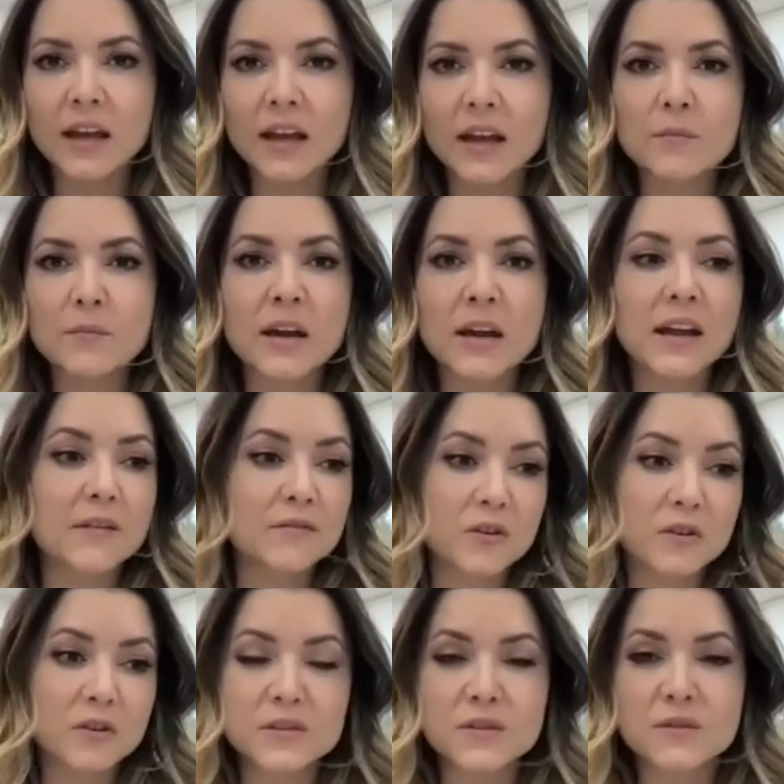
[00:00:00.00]
I have
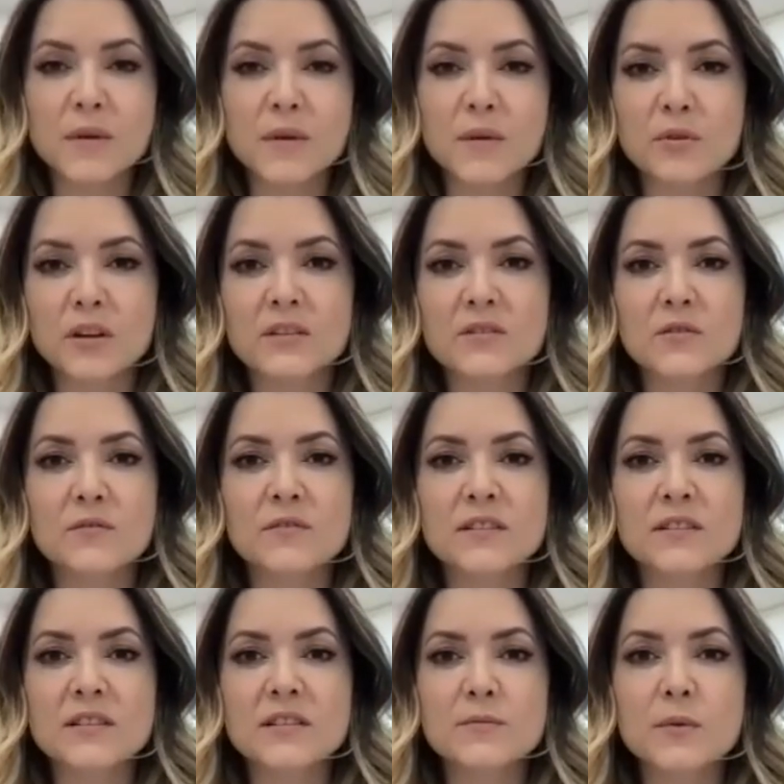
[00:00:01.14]
costs of my products,
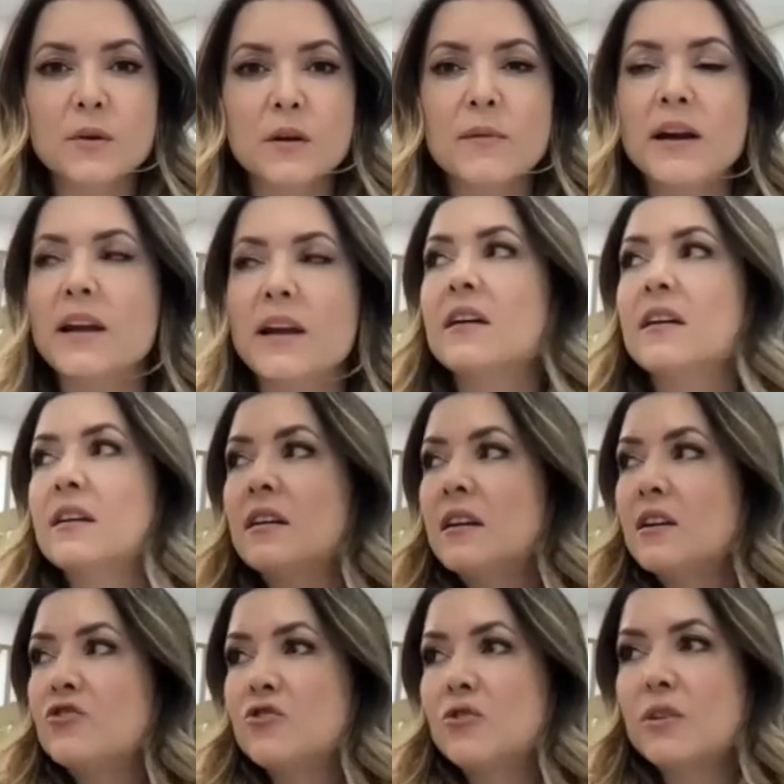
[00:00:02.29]
obviously, as well. My
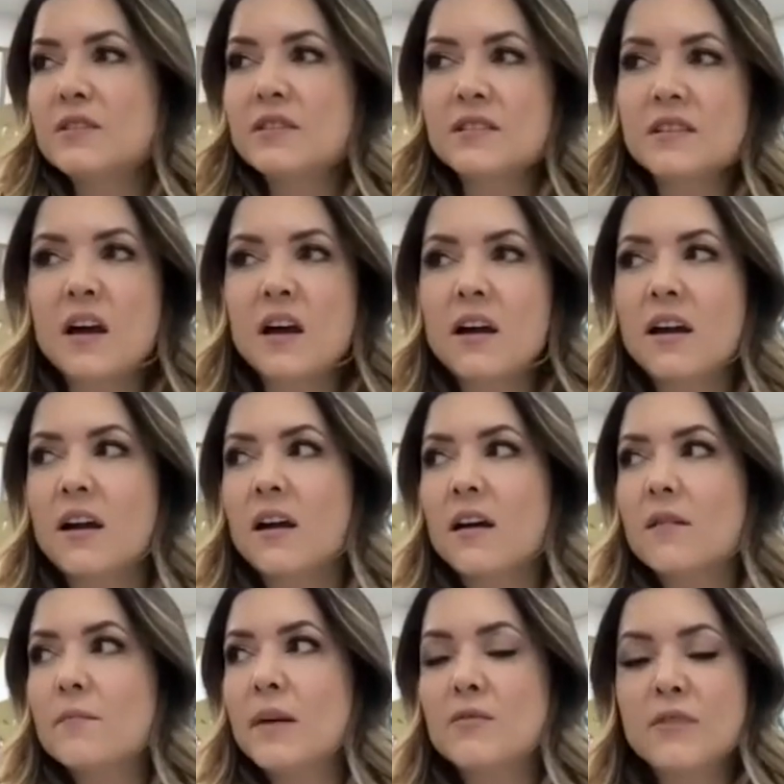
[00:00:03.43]
insurance is
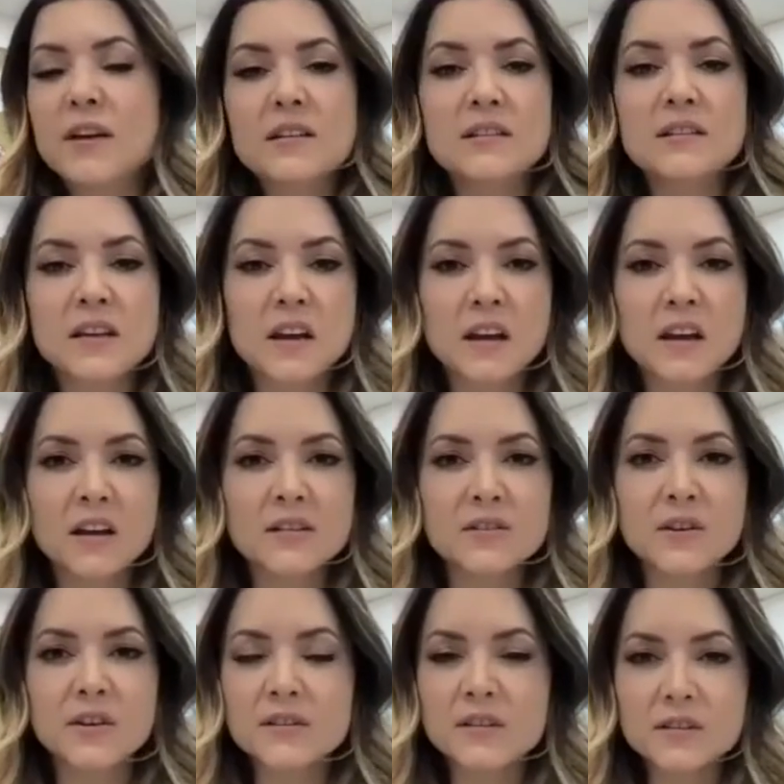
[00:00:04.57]
higher, my rent is higher,
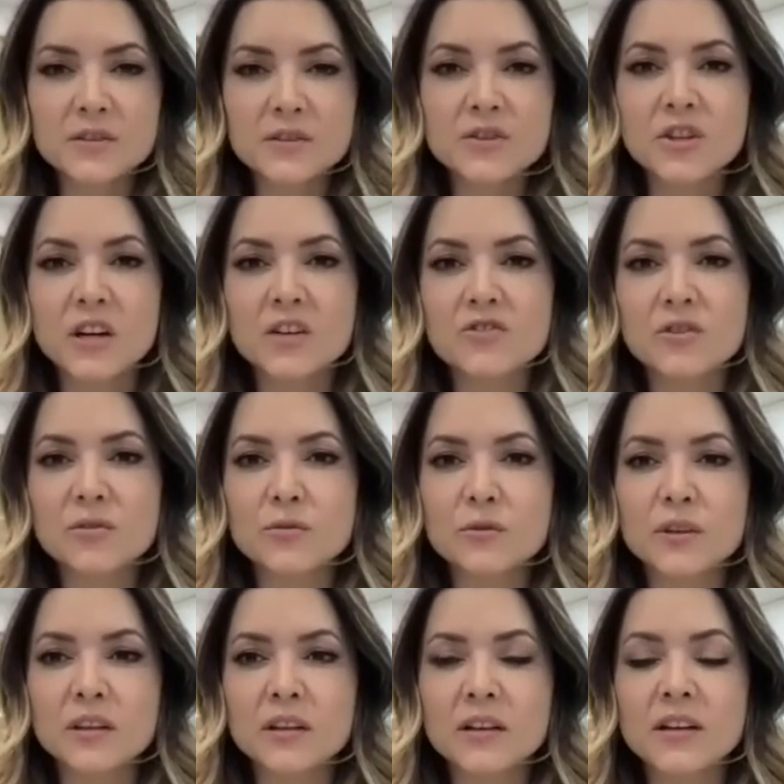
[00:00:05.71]
so I need to charge
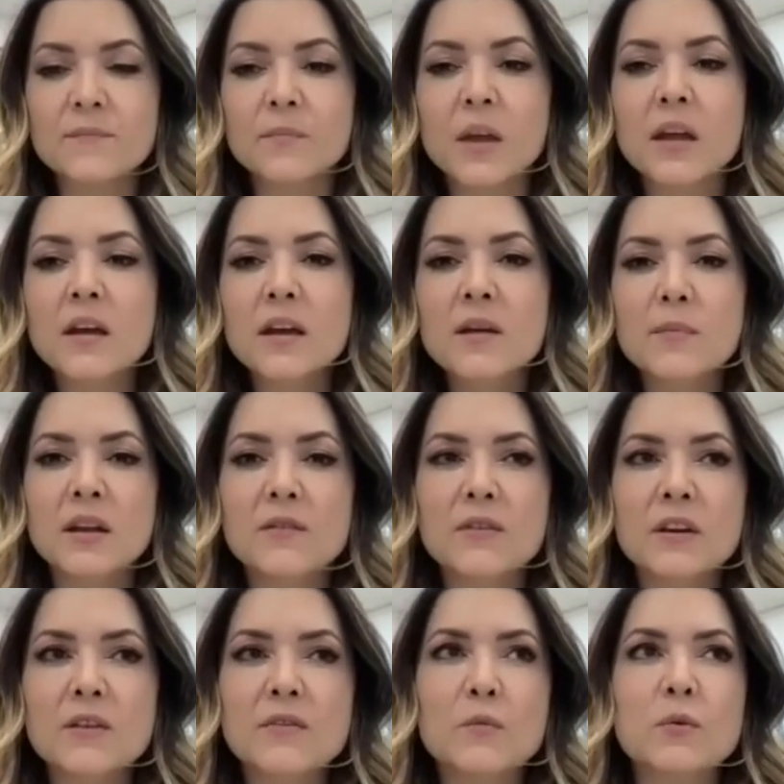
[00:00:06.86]
accordingly. But even
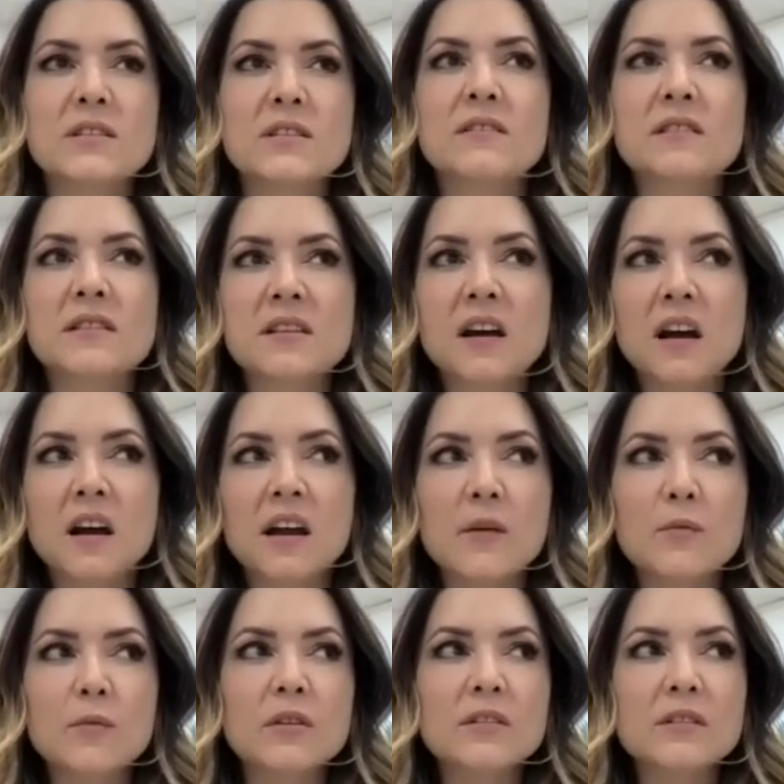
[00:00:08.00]
if it wasn't this high, I
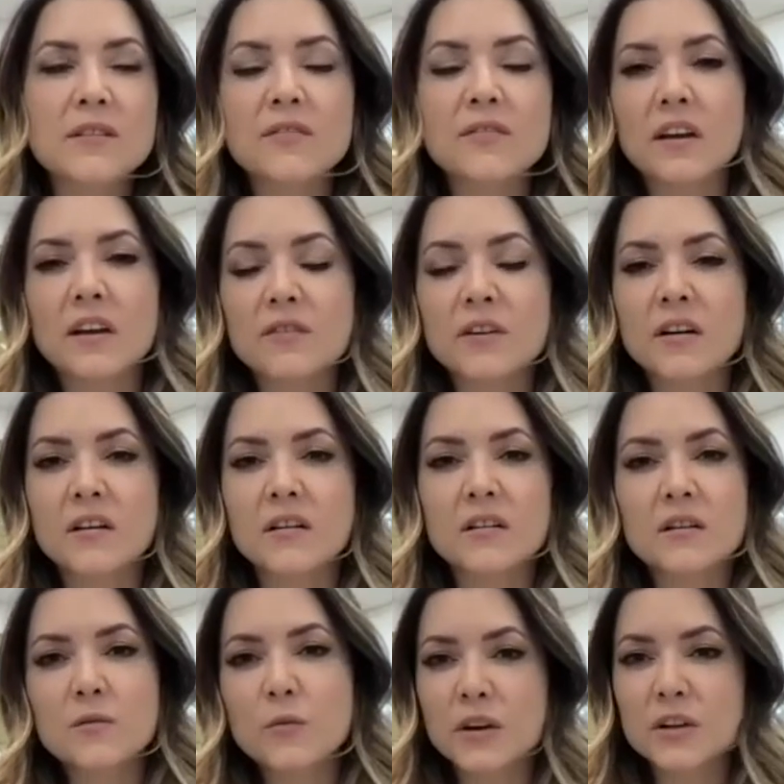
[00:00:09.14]
would never, ever
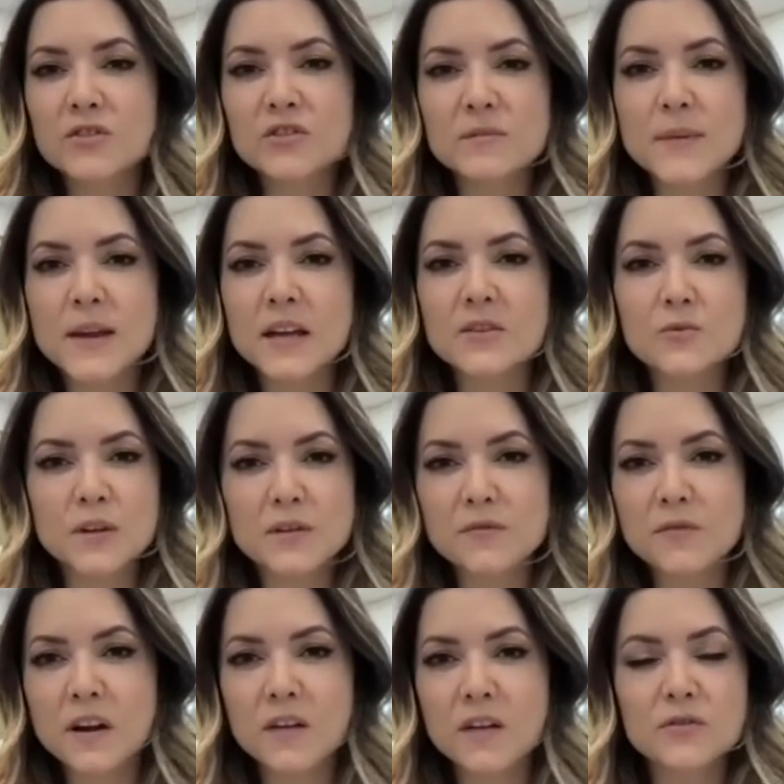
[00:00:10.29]
want to just make
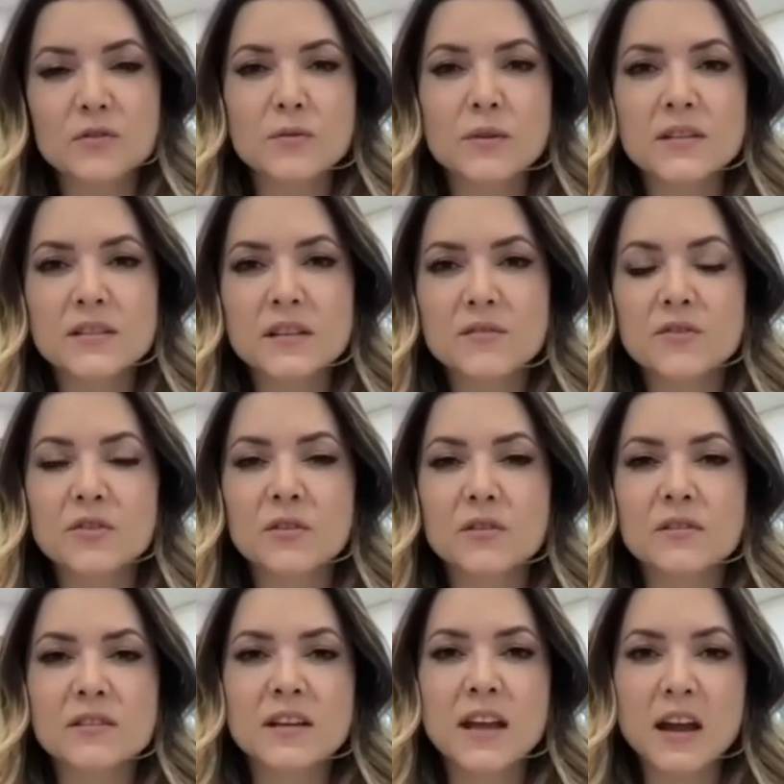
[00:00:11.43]
$25 to
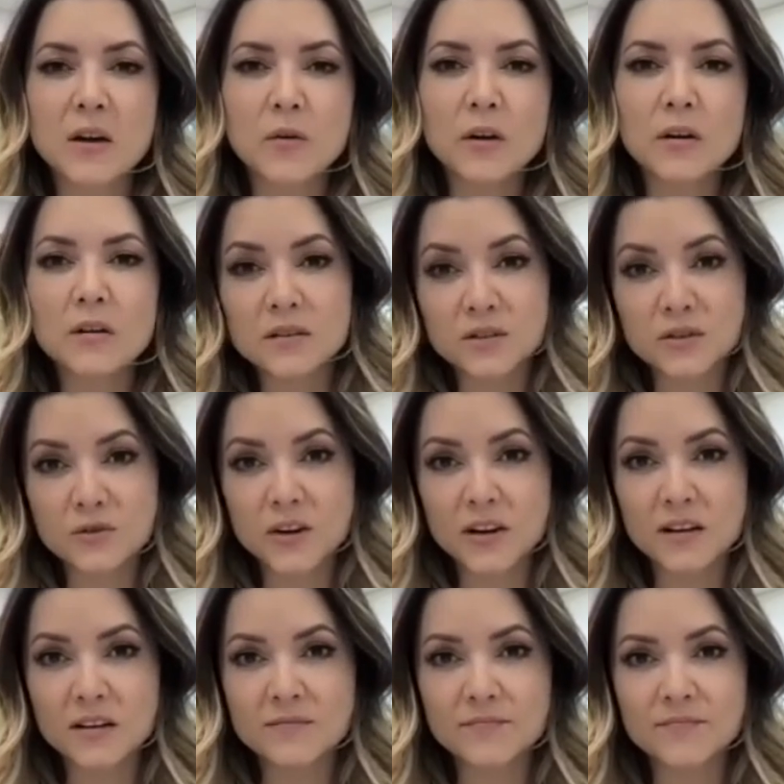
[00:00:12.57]
$27 an hour
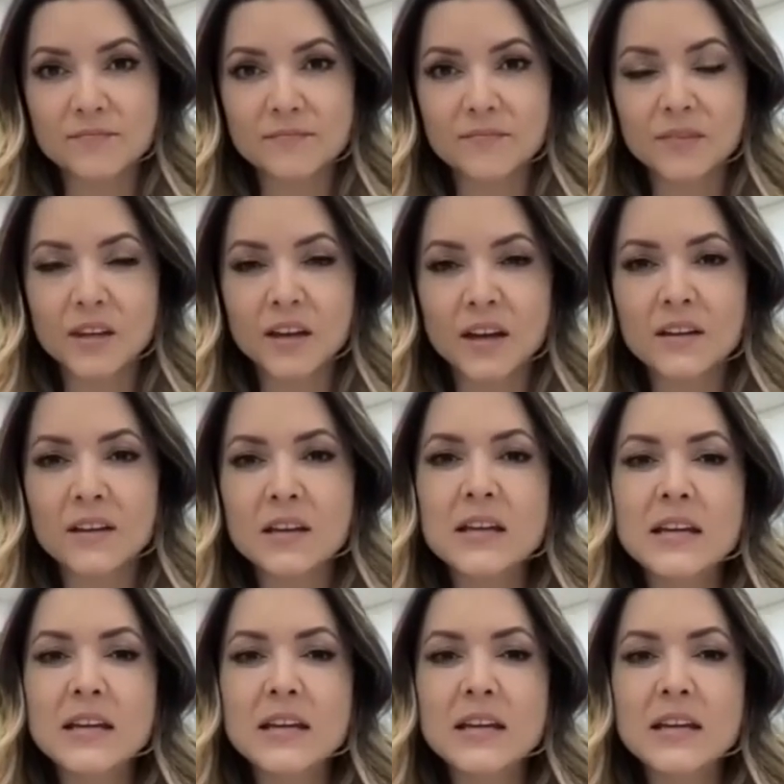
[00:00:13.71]
Australian. Okay.